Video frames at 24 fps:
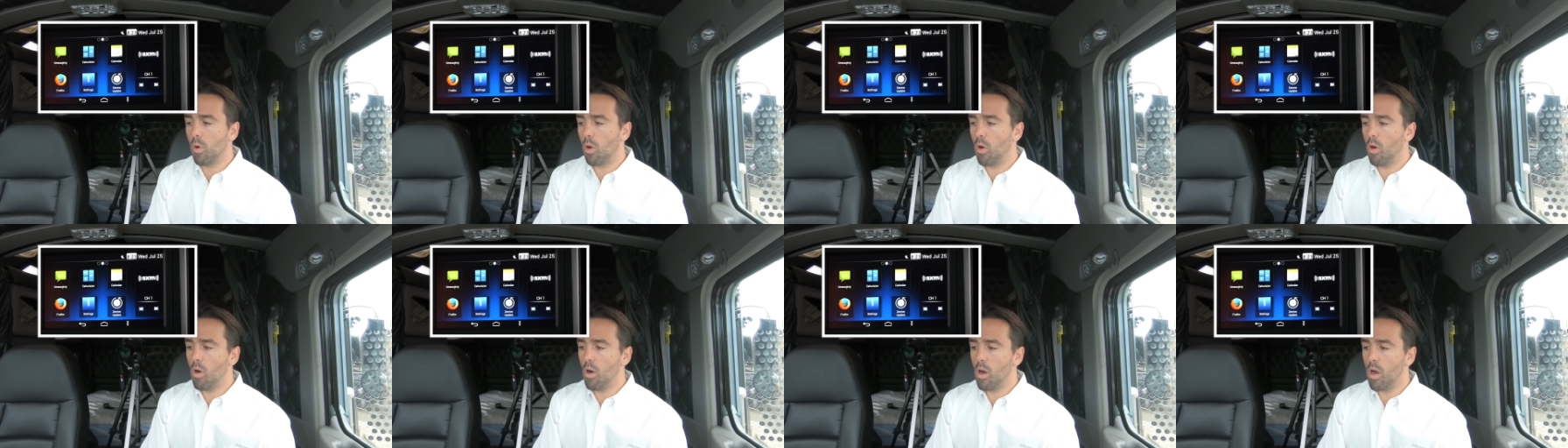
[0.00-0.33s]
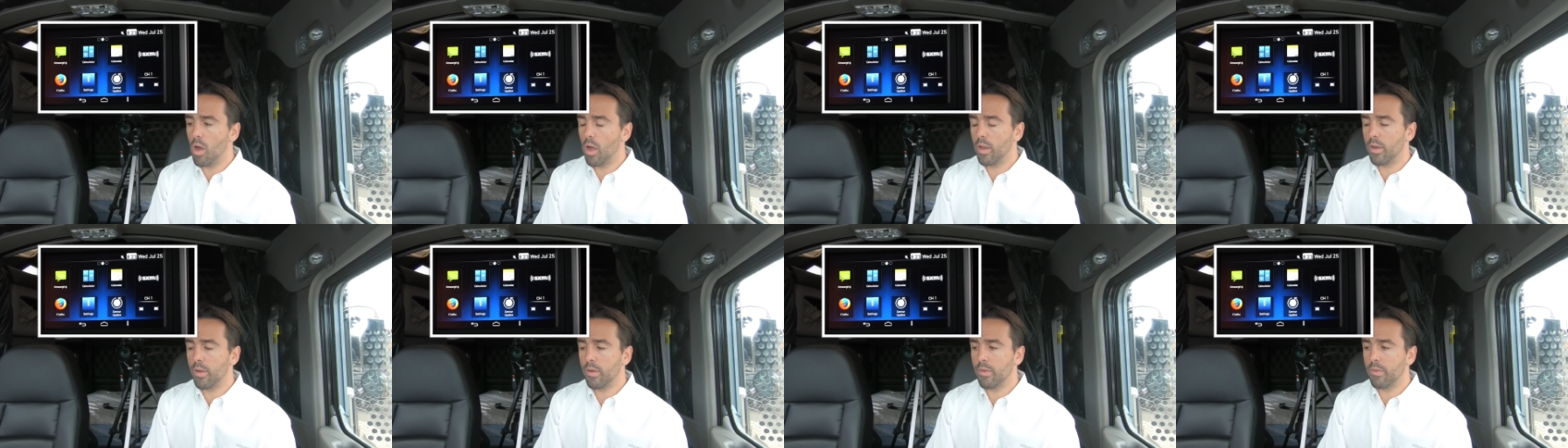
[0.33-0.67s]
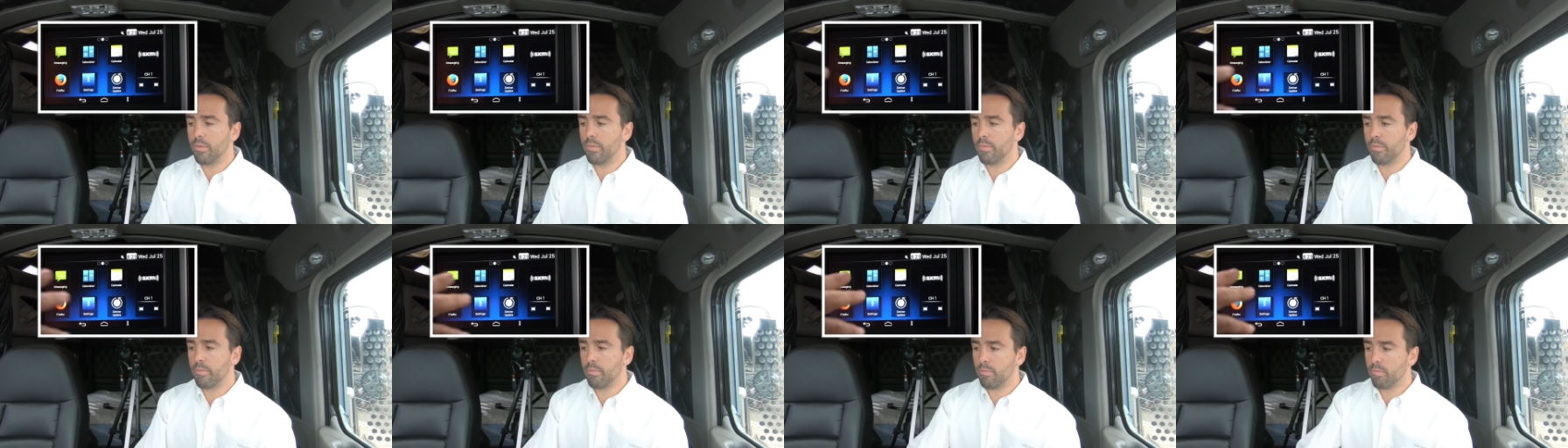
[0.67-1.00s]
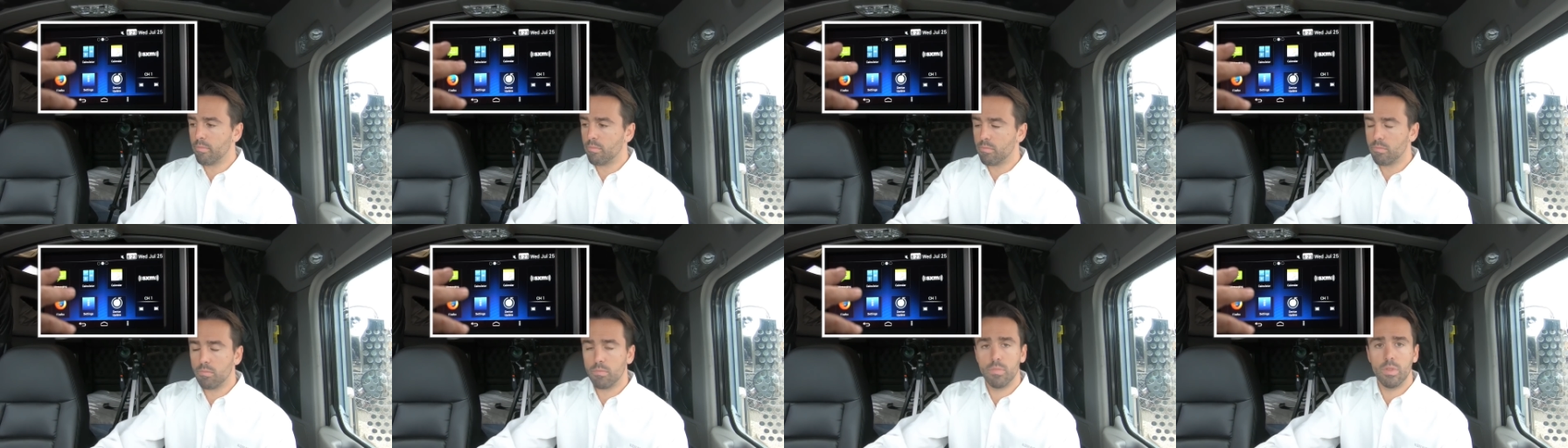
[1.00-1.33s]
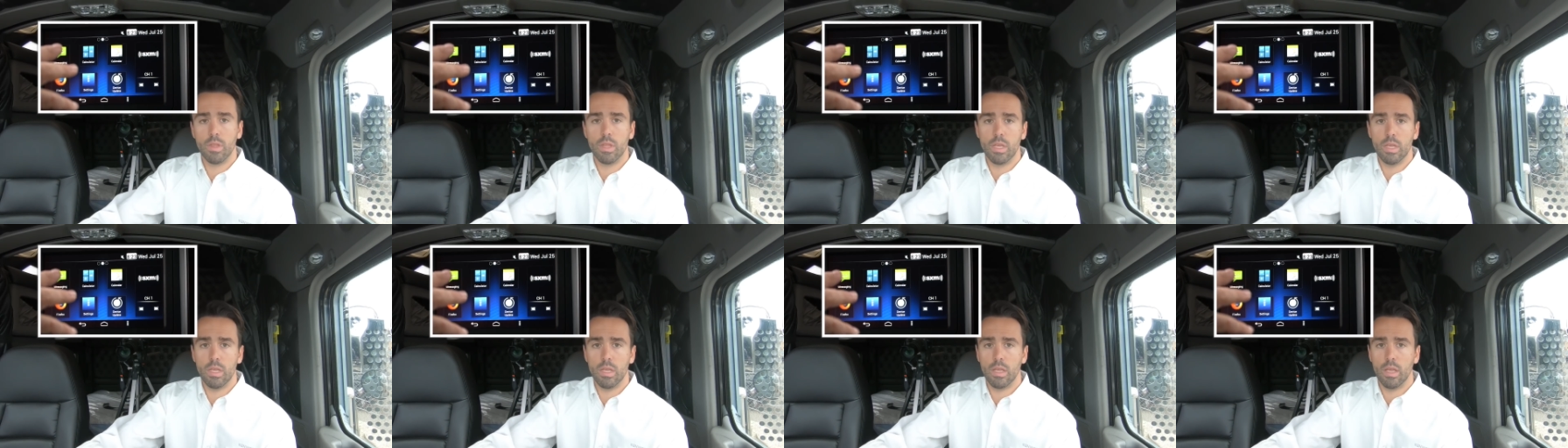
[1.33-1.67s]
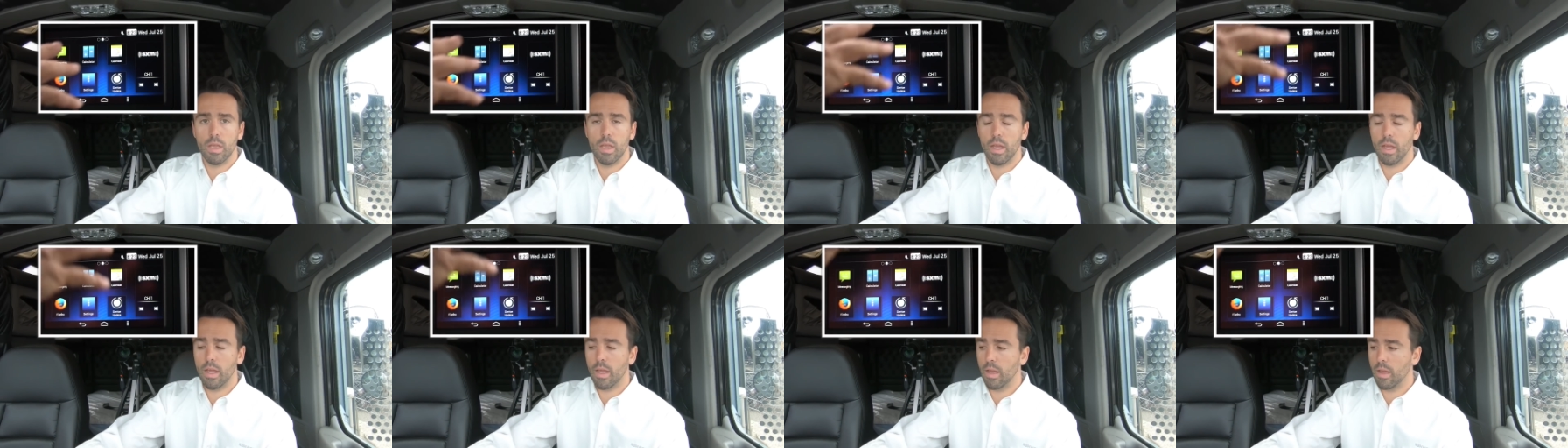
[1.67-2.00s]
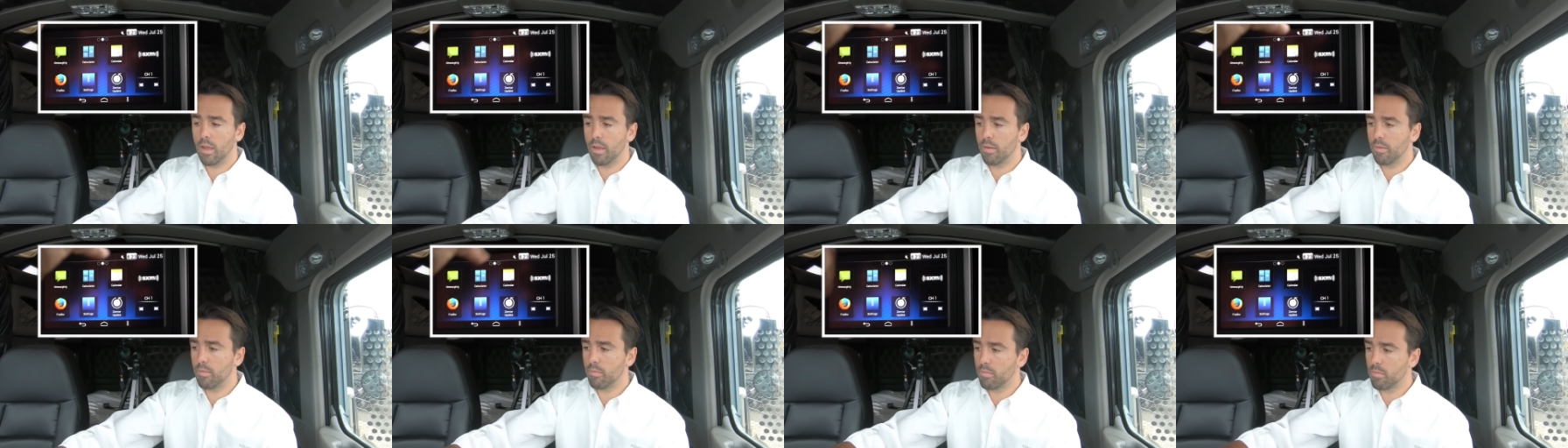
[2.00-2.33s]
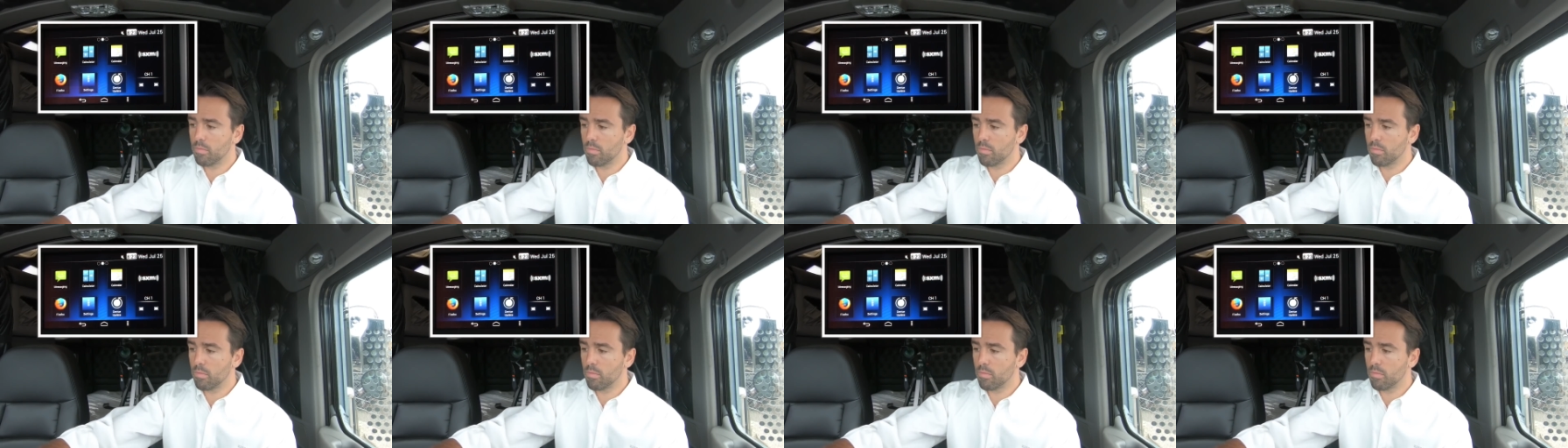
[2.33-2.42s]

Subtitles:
on the